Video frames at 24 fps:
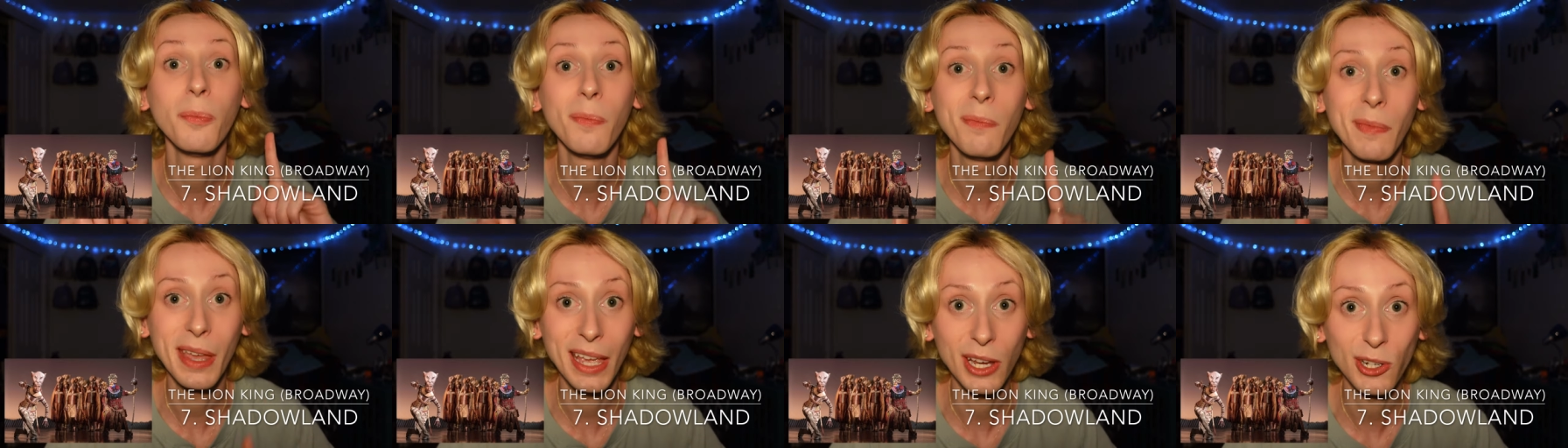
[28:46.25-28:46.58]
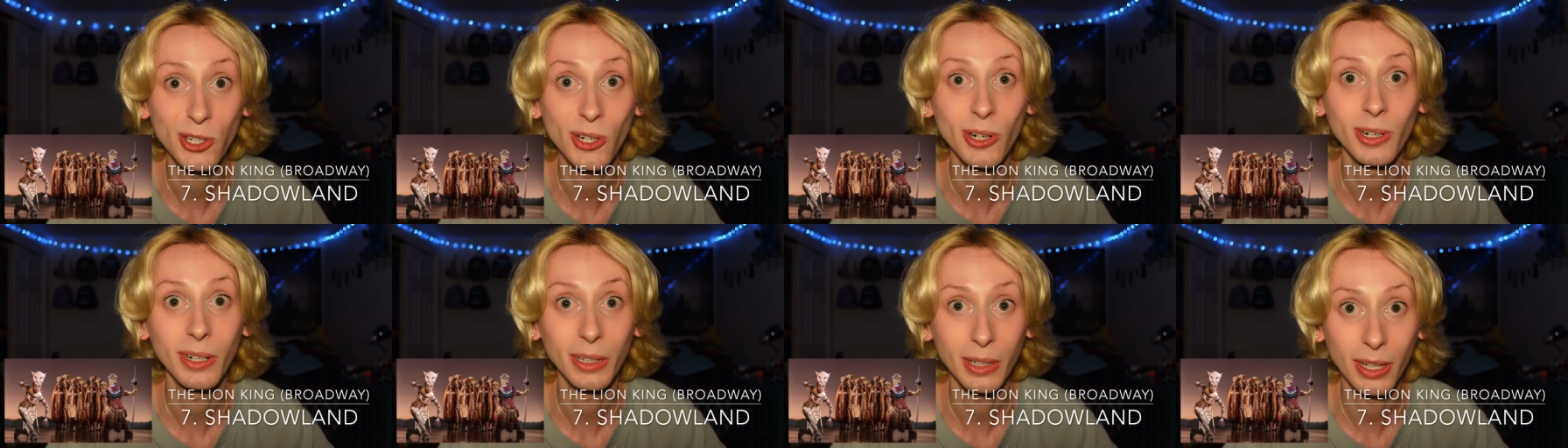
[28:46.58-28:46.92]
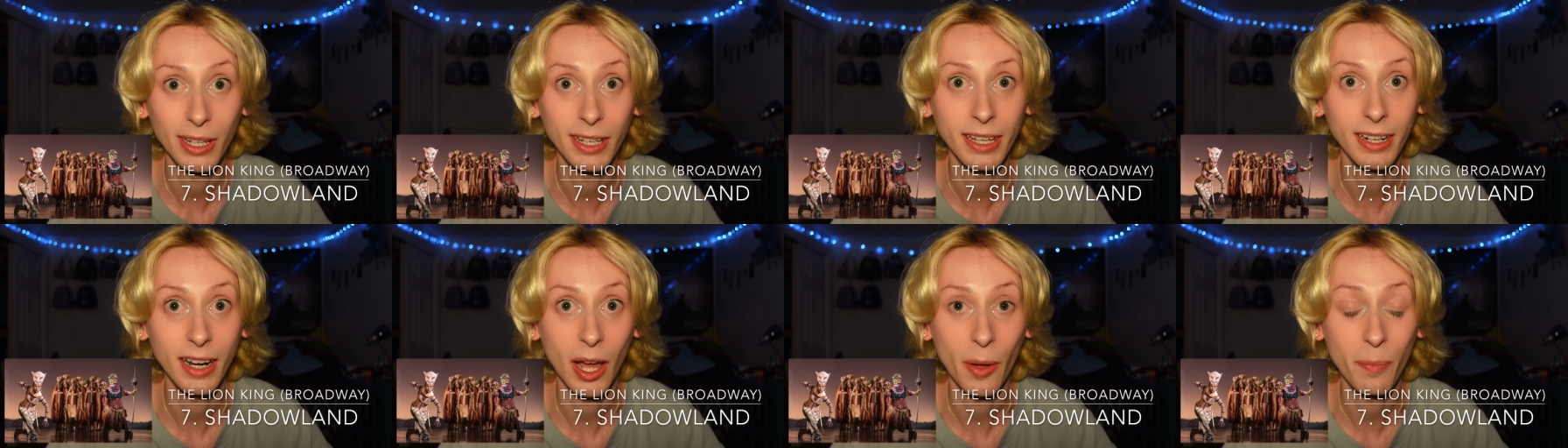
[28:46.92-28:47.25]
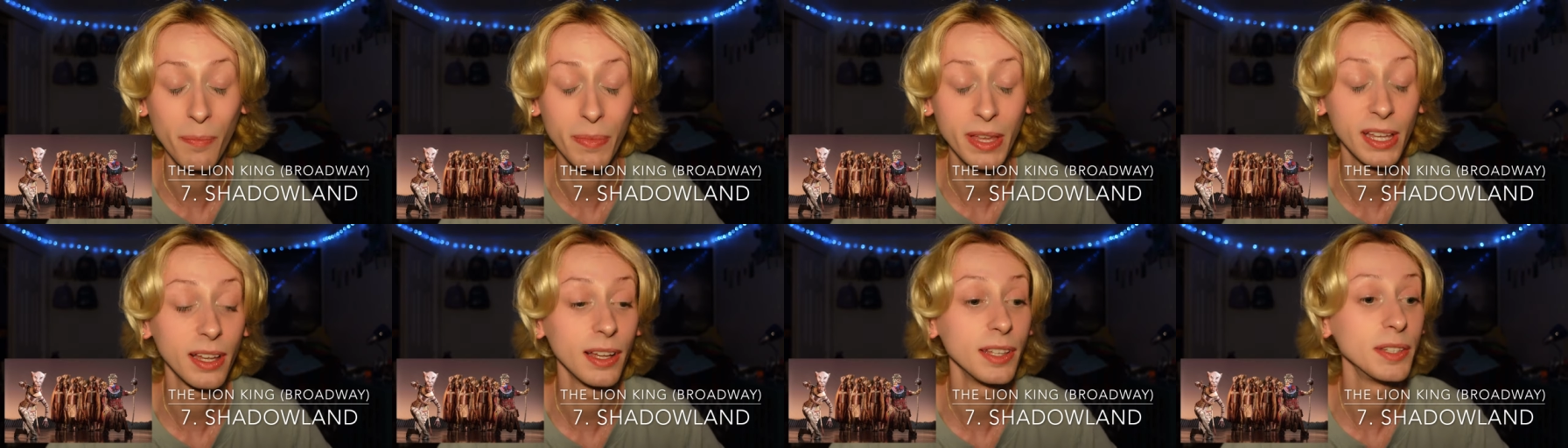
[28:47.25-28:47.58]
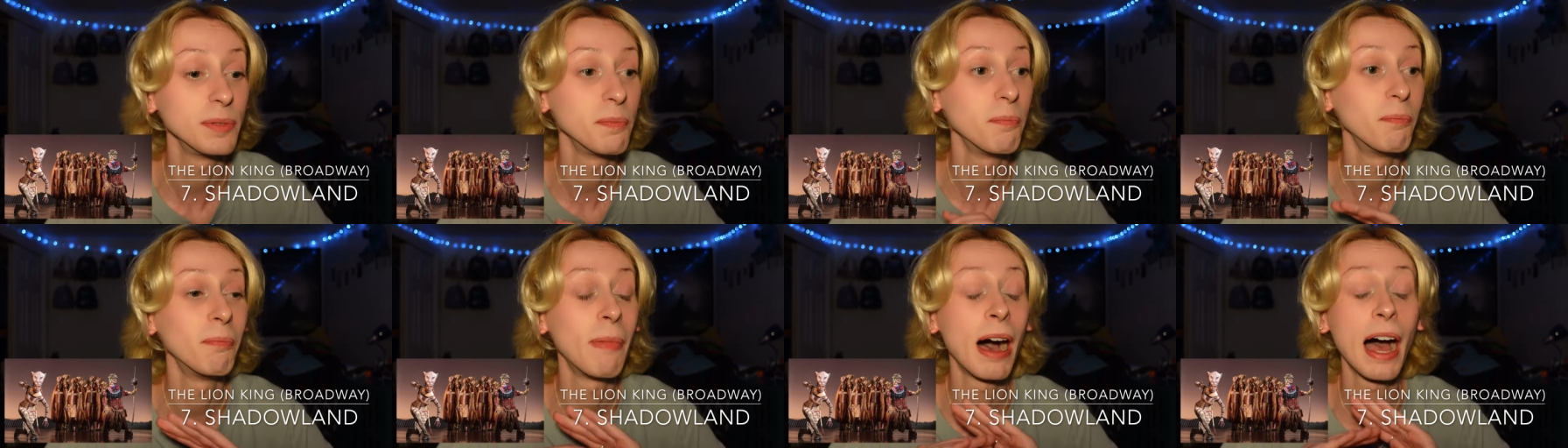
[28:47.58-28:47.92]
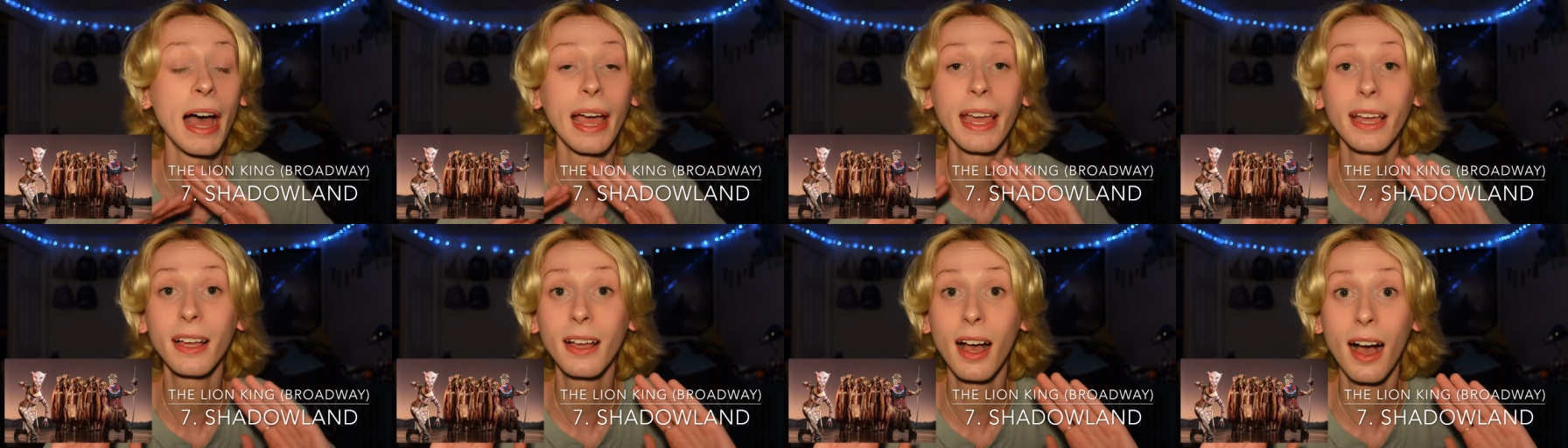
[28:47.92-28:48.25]
make sure to look it up because
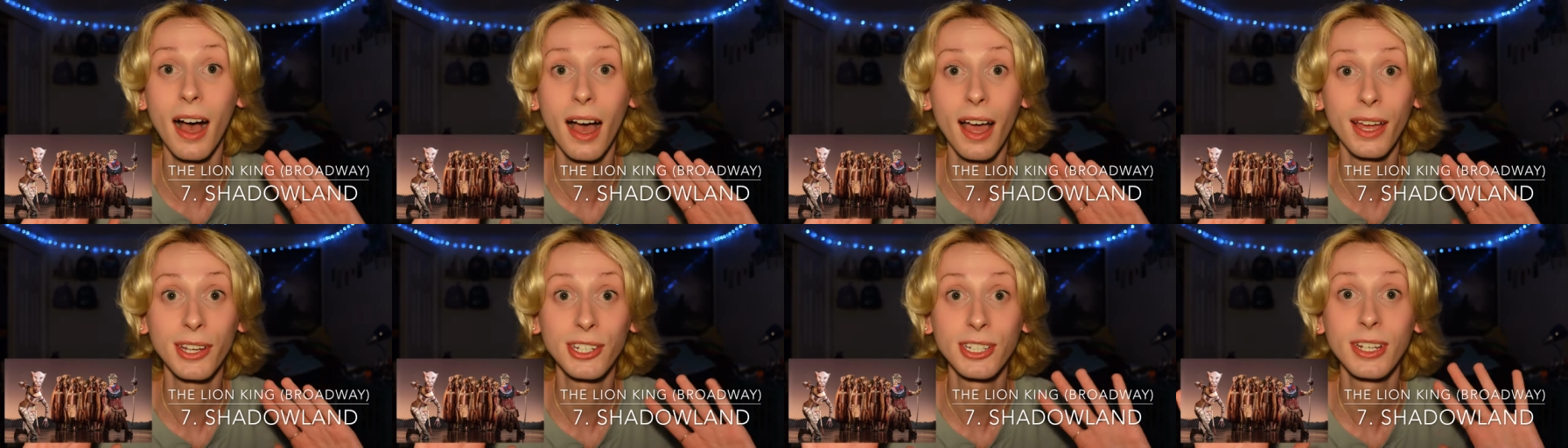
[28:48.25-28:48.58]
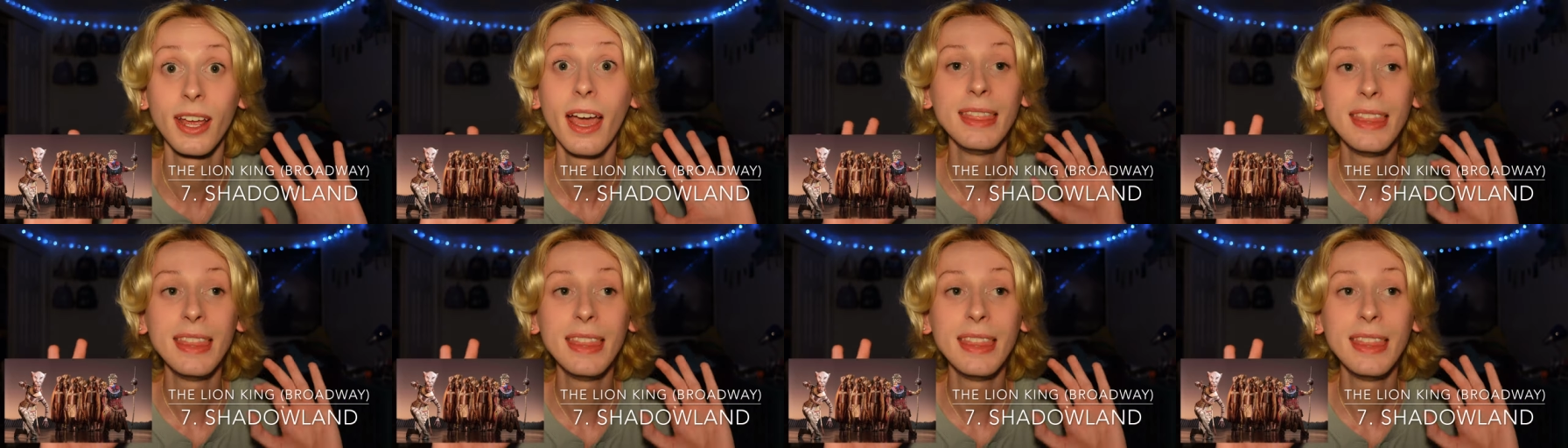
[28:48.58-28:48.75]
my gosh,